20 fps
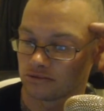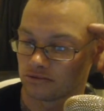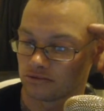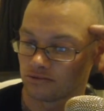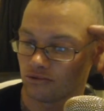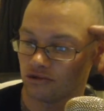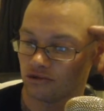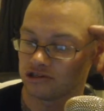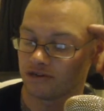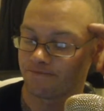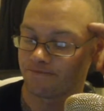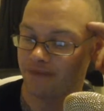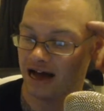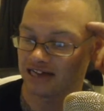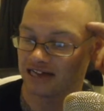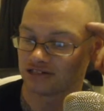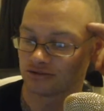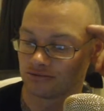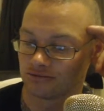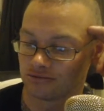What a
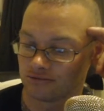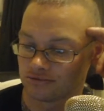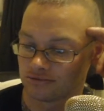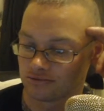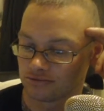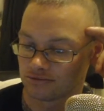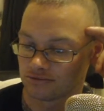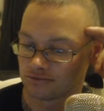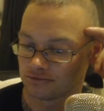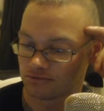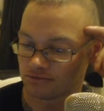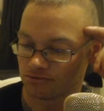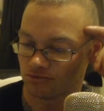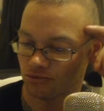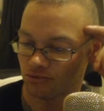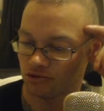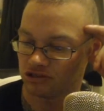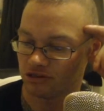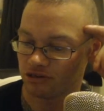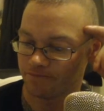battle!
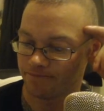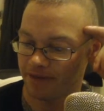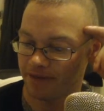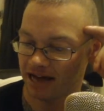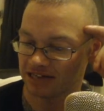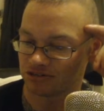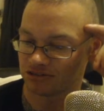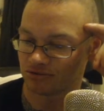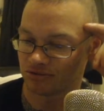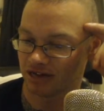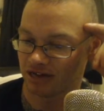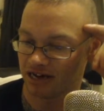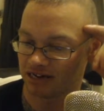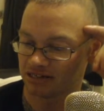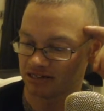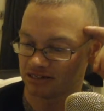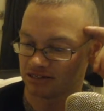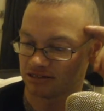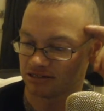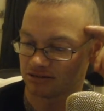What a battle that
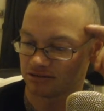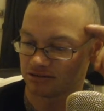is.